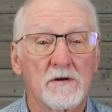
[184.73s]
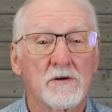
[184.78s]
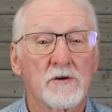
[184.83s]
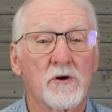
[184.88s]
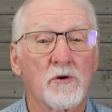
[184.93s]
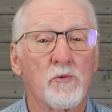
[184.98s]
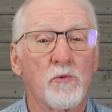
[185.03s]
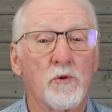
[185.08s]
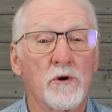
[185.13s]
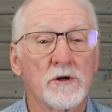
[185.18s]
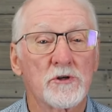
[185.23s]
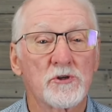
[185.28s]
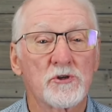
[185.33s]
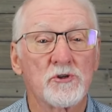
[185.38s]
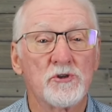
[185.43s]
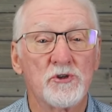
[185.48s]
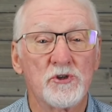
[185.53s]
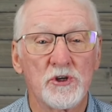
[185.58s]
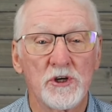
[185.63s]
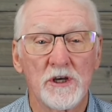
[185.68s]
to
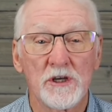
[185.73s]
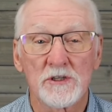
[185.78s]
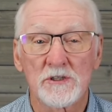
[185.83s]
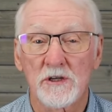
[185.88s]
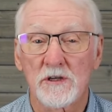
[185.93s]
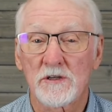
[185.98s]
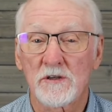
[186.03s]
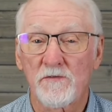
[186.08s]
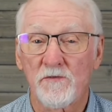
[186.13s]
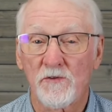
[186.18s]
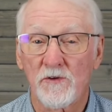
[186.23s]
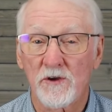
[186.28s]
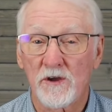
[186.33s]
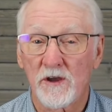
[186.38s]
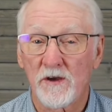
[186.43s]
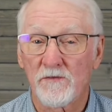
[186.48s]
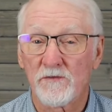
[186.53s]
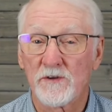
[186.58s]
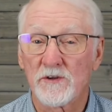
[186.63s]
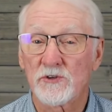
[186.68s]
which Jesus'
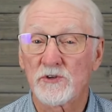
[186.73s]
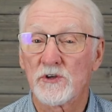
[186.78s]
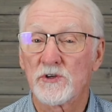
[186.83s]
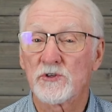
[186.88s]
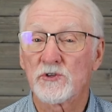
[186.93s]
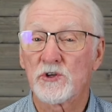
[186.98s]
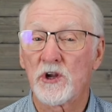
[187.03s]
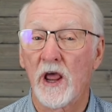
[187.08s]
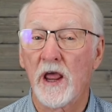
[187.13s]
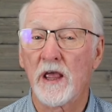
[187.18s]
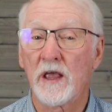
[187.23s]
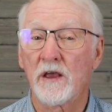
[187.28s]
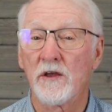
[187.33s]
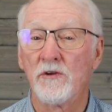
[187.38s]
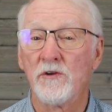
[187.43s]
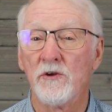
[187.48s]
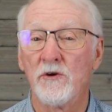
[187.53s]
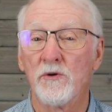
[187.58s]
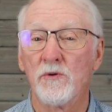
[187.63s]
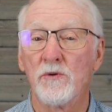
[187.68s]
forgiveness has
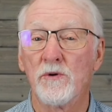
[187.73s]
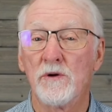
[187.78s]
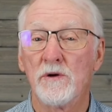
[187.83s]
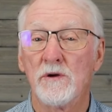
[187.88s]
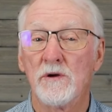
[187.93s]
taken you.